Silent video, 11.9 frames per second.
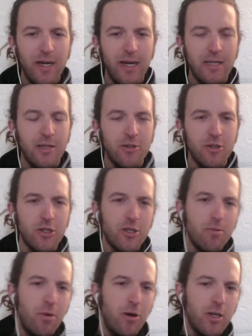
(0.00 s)
and it's such a
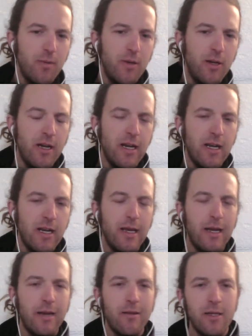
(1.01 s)
small community that
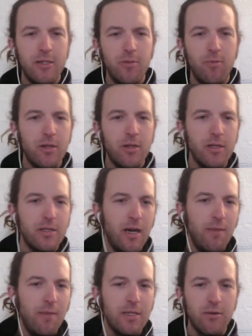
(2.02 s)
unless you put the
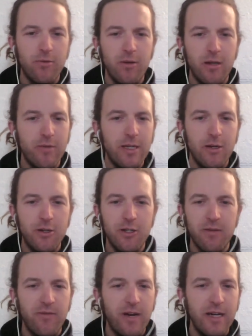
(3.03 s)
time in to really
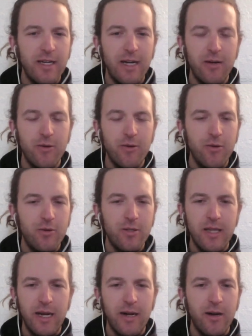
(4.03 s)
research and find out who's
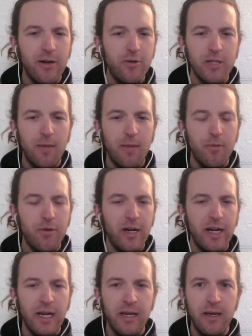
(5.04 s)
there and who's
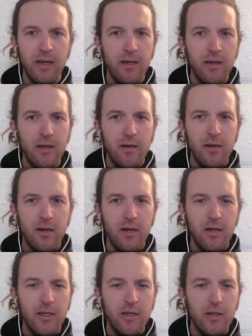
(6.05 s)
operating,
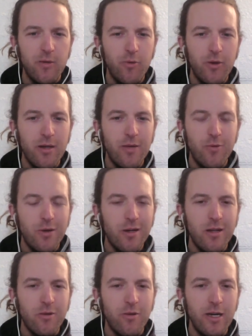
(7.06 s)
uh, you wouldn't, you wouldn't
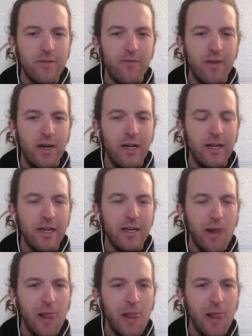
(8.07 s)
otherwise find it.